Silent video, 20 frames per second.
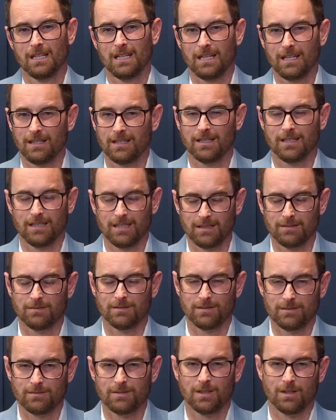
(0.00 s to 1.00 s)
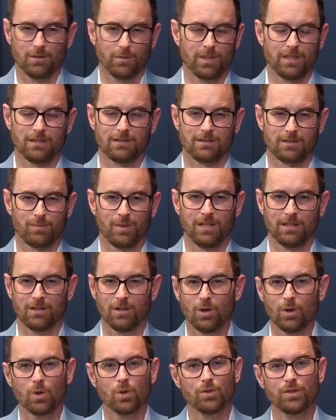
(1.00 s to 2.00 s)
And we could spend a
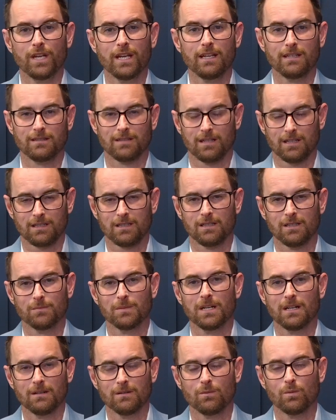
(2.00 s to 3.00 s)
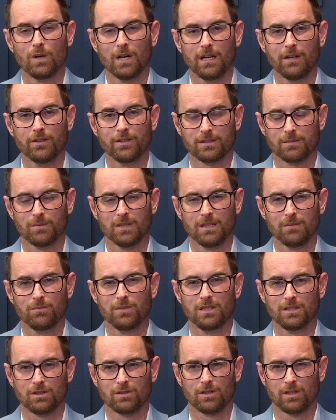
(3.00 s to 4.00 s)
whole day talking about why this might
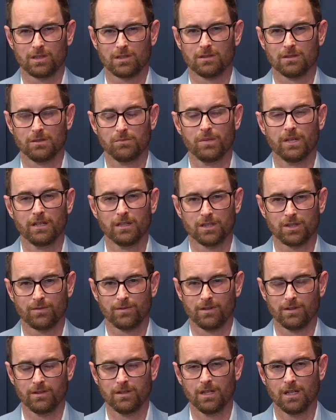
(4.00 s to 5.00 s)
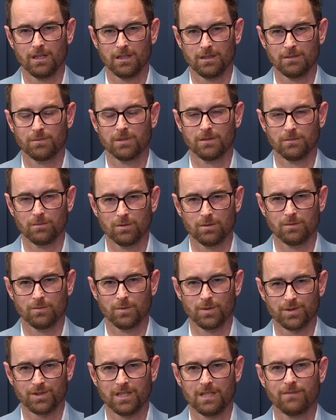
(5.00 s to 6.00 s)
be structurally bearish for the dollar, but
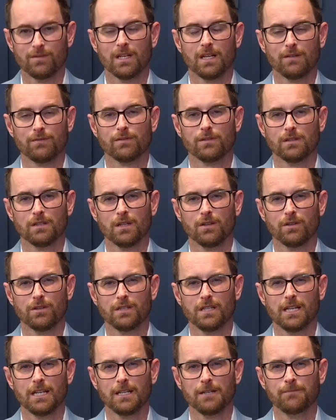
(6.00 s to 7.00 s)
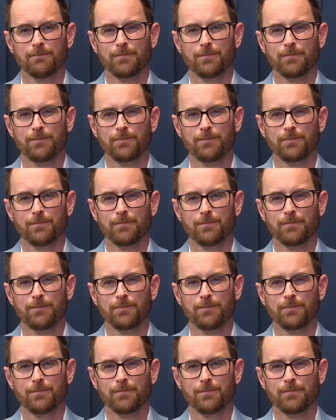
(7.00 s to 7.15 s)
we'll save that for another day.